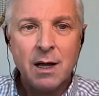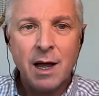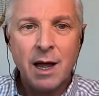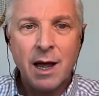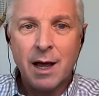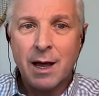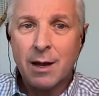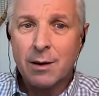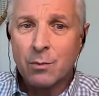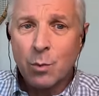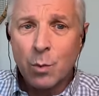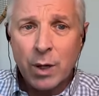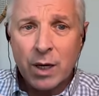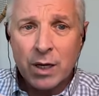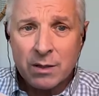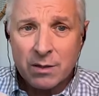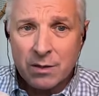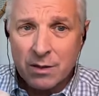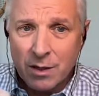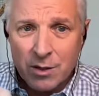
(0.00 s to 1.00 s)
And
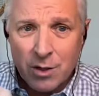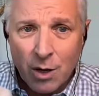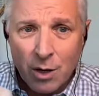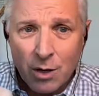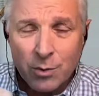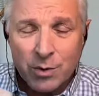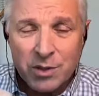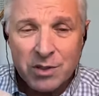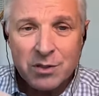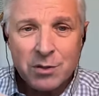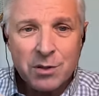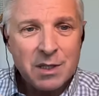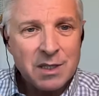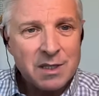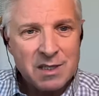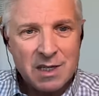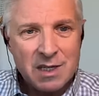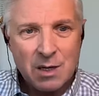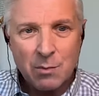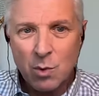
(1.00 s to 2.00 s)
when a dog would do
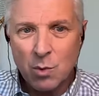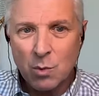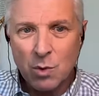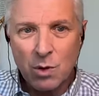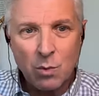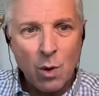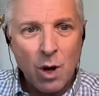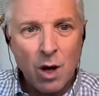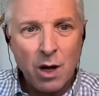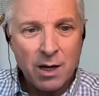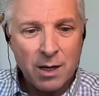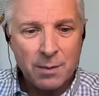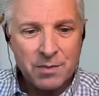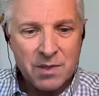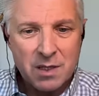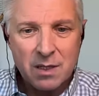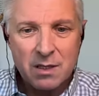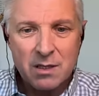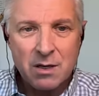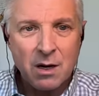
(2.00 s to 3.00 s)
this, someone would walk up to
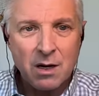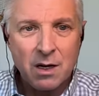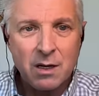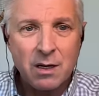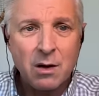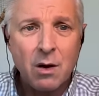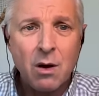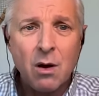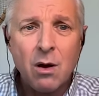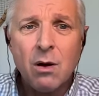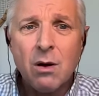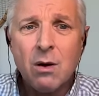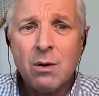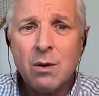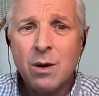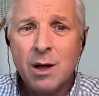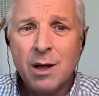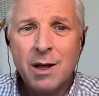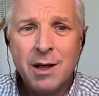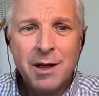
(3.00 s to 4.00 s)
the dog and go,
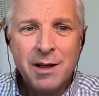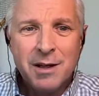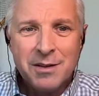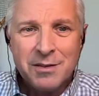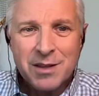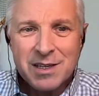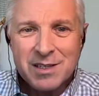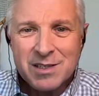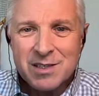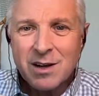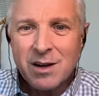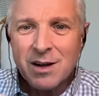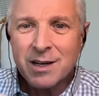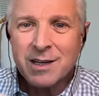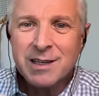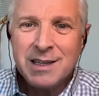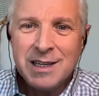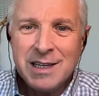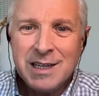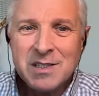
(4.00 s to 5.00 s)
"Oh, this dog
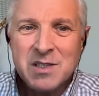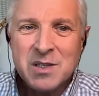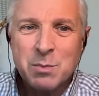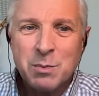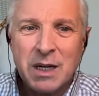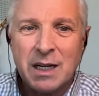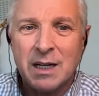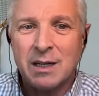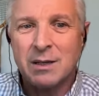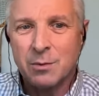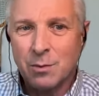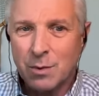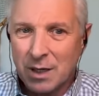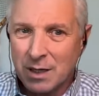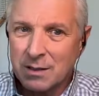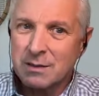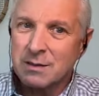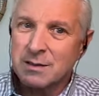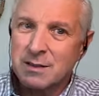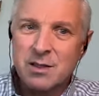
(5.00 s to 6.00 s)
needs me."
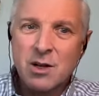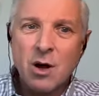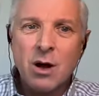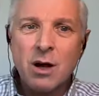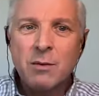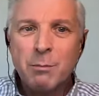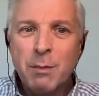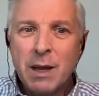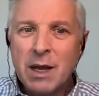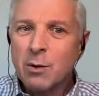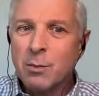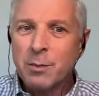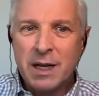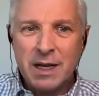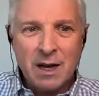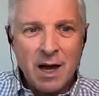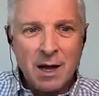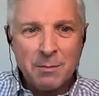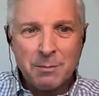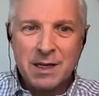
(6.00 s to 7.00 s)
Well, the dog may or may
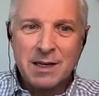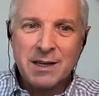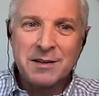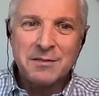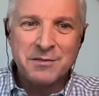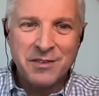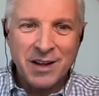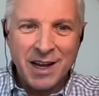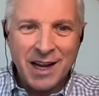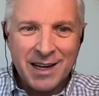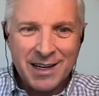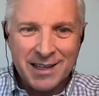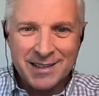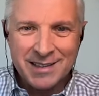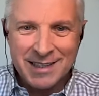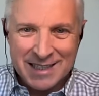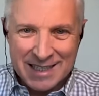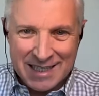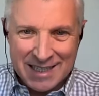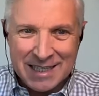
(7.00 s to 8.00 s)
not be conveying
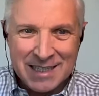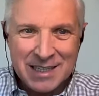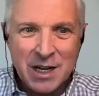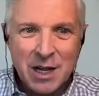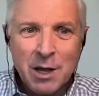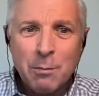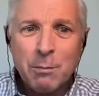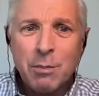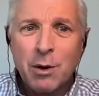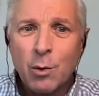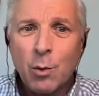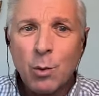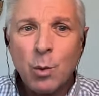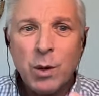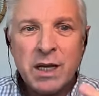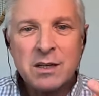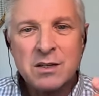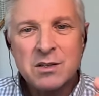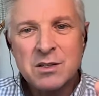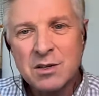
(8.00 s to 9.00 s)
need, but
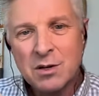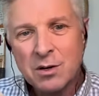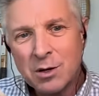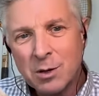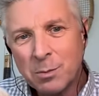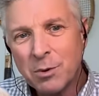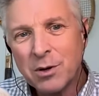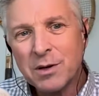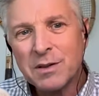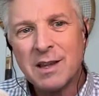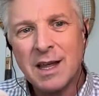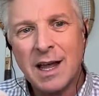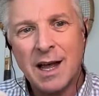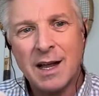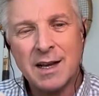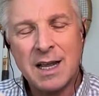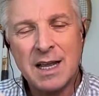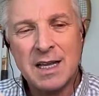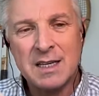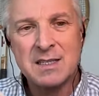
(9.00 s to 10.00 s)
we interpret
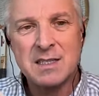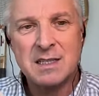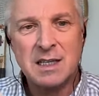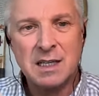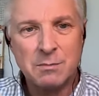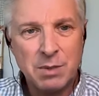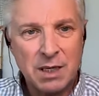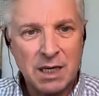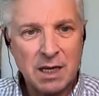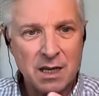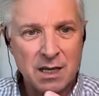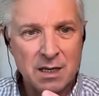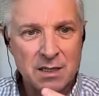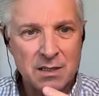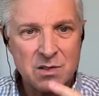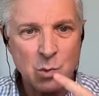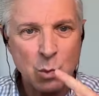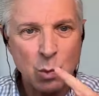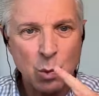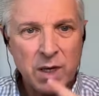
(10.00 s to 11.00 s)
that as need
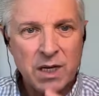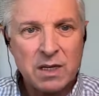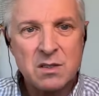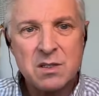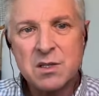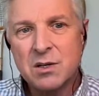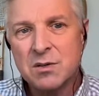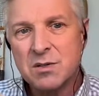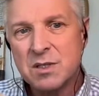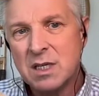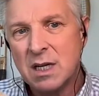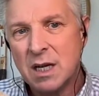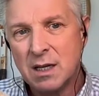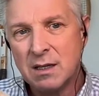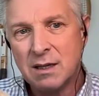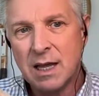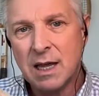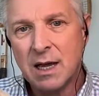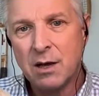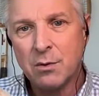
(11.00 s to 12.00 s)
because we associate
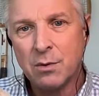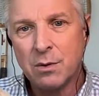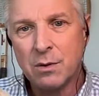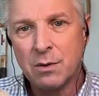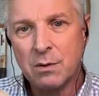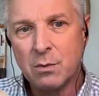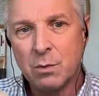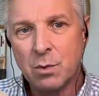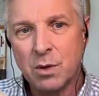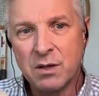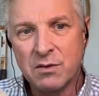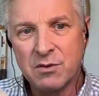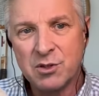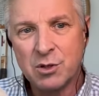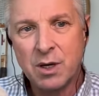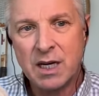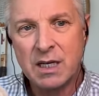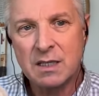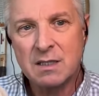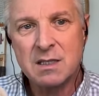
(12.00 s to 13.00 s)
that with
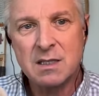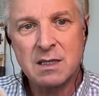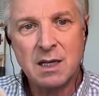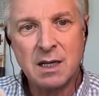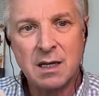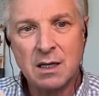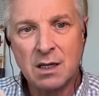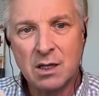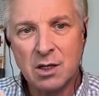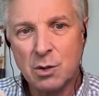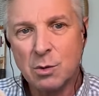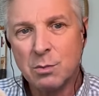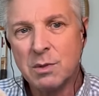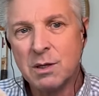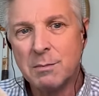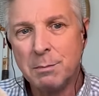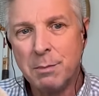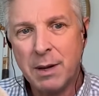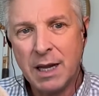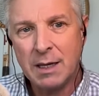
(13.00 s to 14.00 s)
traits in a
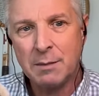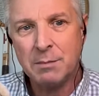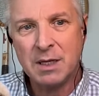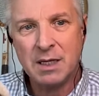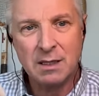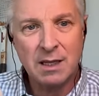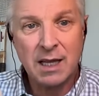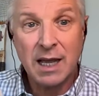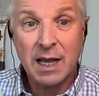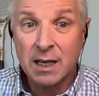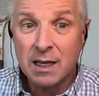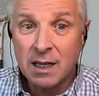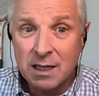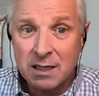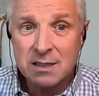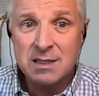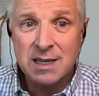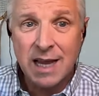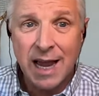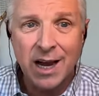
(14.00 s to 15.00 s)
human baby that
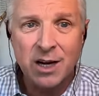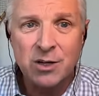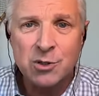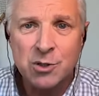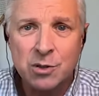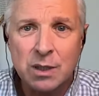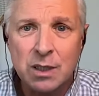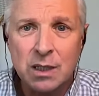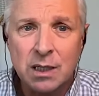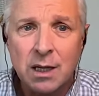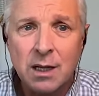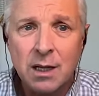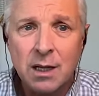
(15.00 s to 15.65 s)
is actually,